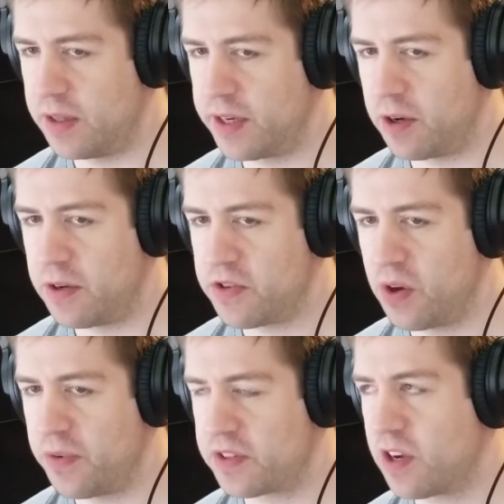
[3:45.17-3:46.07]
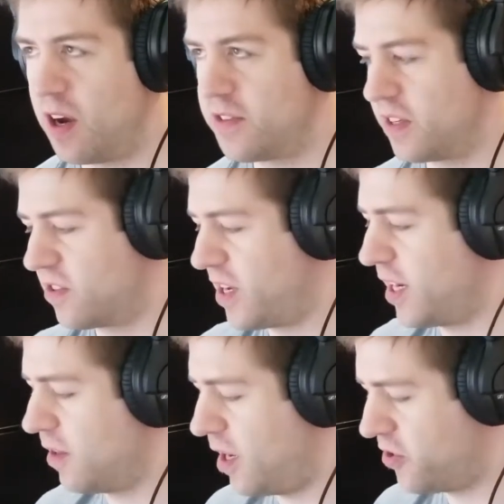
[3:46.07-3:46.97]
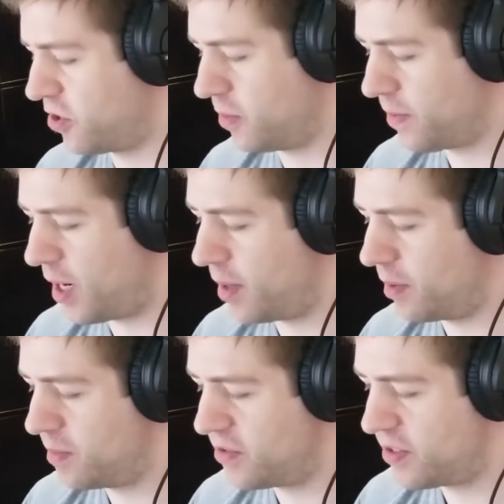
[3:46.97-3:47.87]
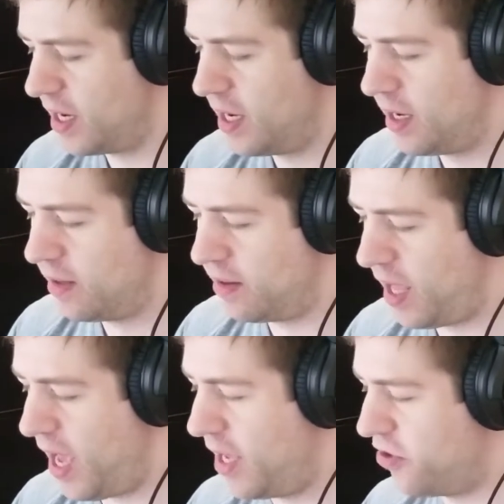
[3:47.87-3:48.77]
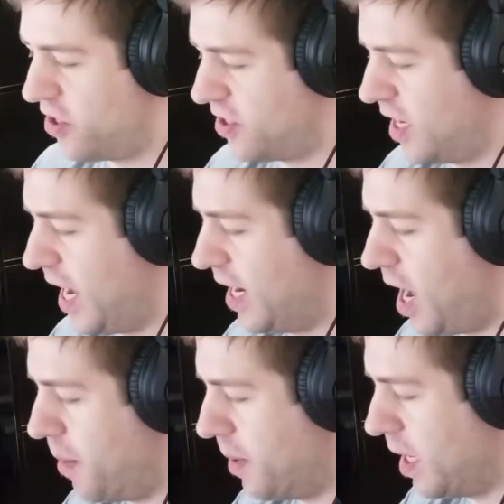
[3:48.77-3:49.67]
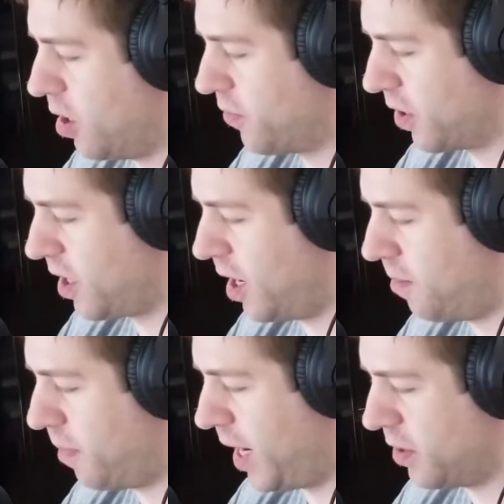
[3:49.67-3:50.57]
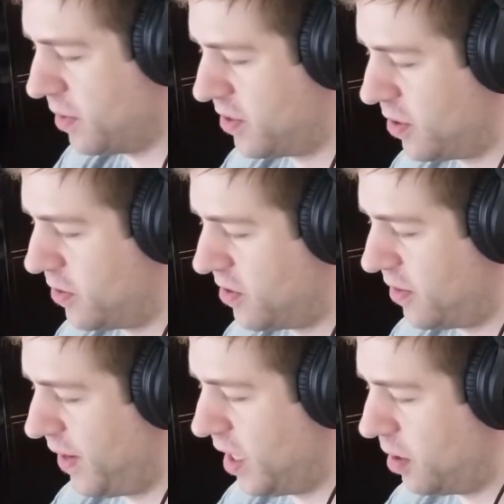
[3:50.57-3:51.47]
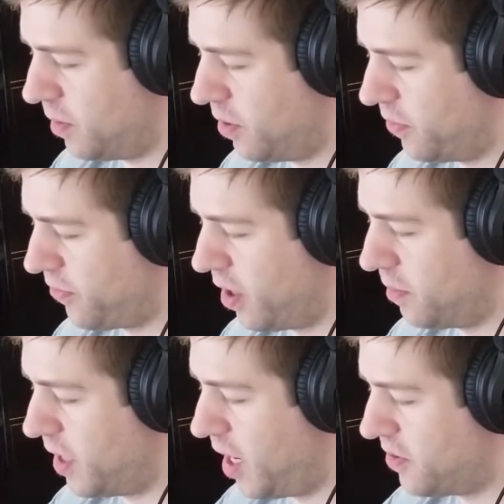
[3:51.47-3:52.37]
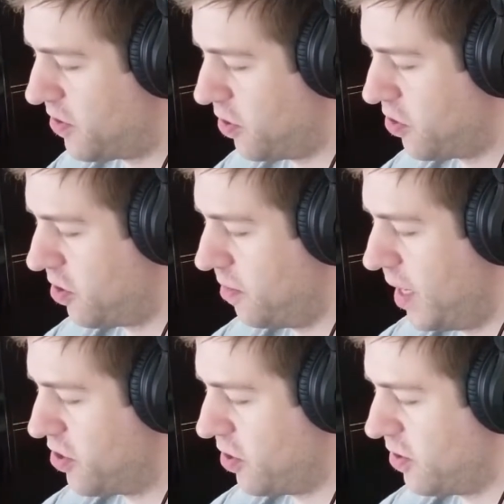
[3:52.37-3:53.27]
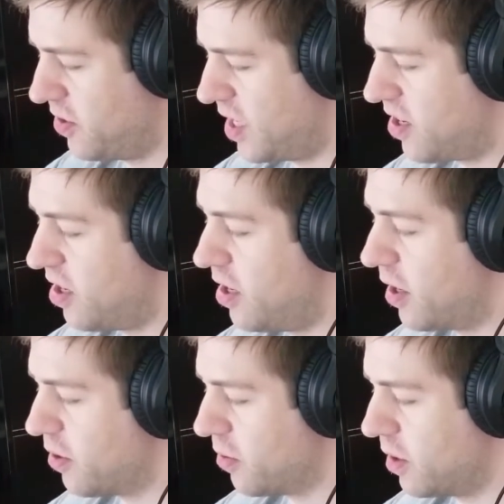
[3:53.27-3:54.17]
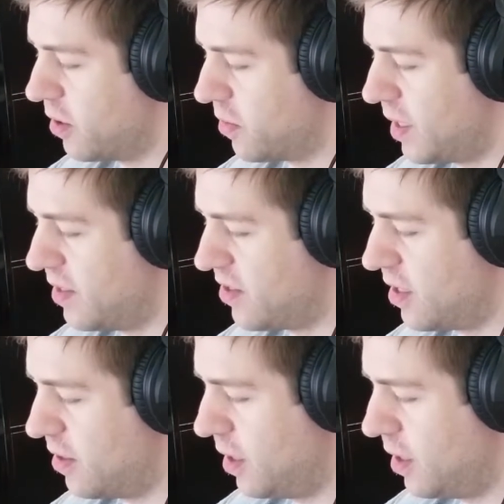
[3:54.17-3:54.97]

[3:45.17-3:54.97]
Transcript: And also if it's causing psychological problems that just cannot be overcome by the results available from non-surgical measures, that's another good reason